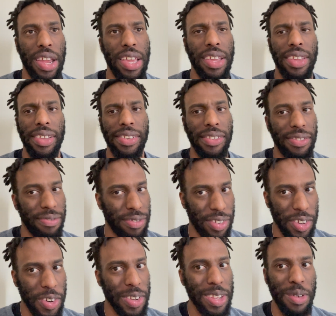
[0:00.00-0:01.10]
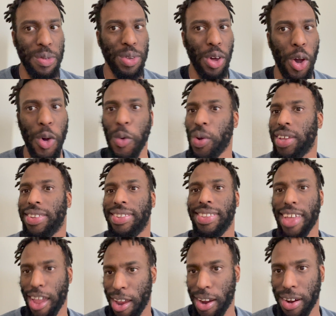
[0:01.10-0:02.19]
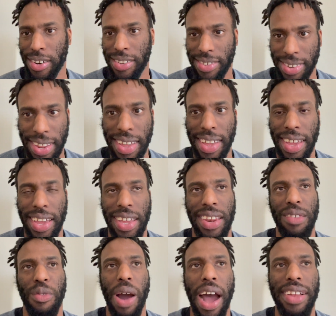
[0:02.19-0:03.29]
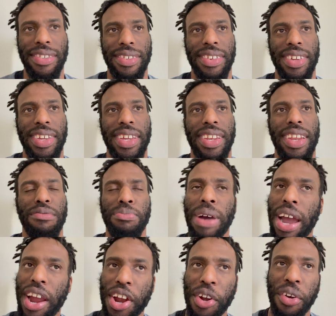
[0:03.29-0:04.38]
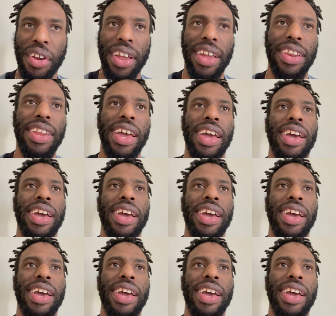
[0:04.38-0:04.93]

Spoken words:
he generally was always there seeing and watching and admiring and